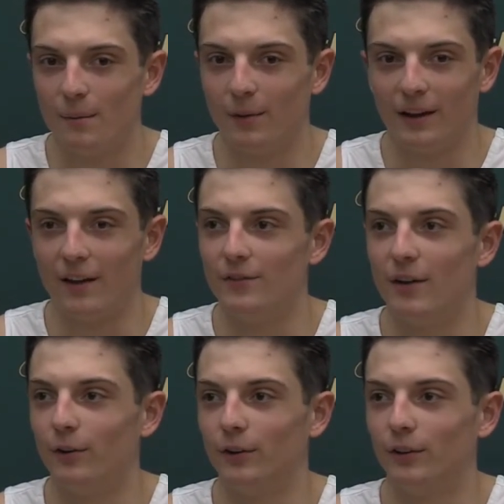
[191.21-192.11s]
Like, I've
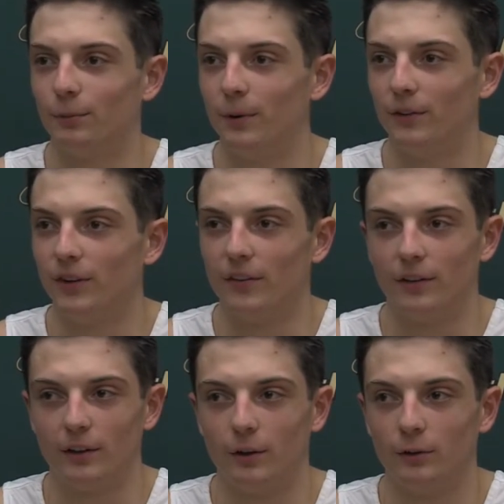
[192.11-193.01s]
never experienced
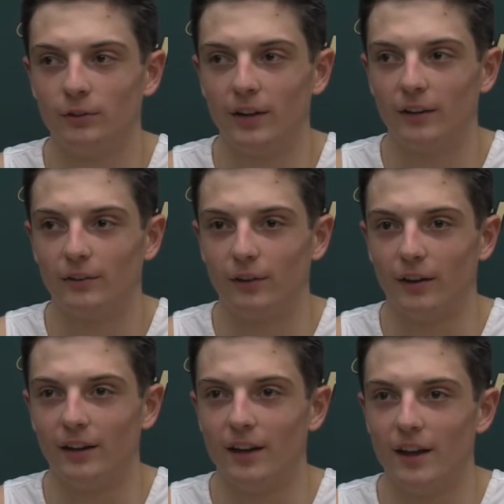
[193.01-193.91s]
anything close to that, so, like,